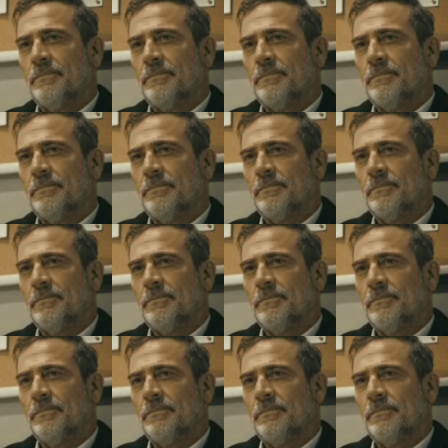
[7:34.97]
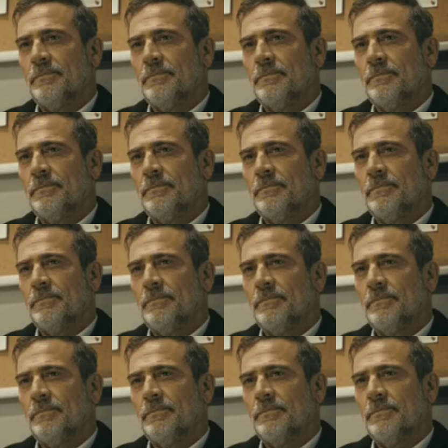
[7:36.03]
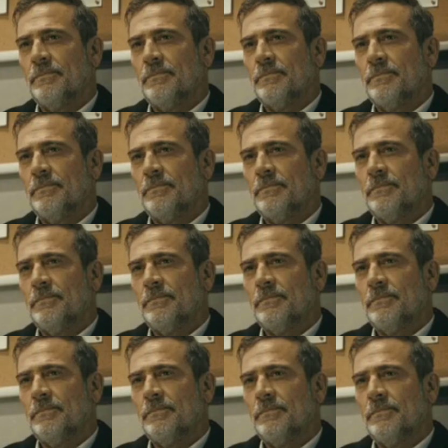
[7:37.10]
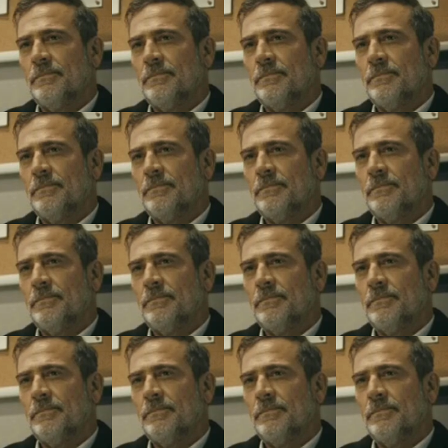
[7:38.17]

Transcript: (silence)